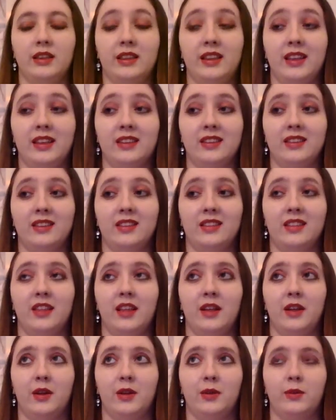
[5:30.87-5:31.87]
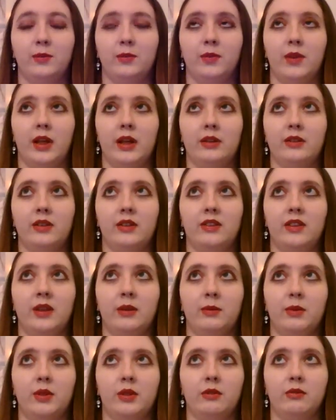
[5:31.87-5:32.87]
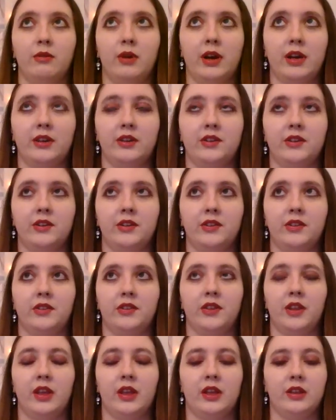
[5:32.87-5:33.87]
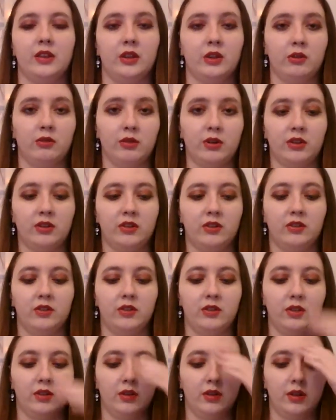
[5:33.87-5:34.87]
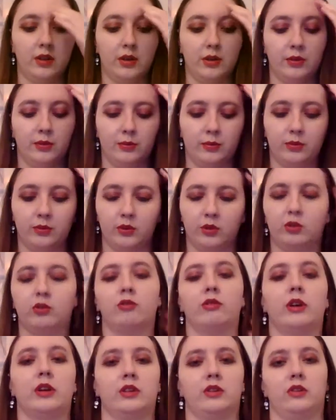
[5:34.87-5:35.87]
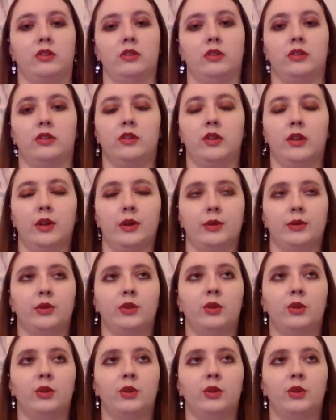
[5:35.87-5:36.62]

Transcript: yes um, I have to say with the writers and the directors um, directors uh,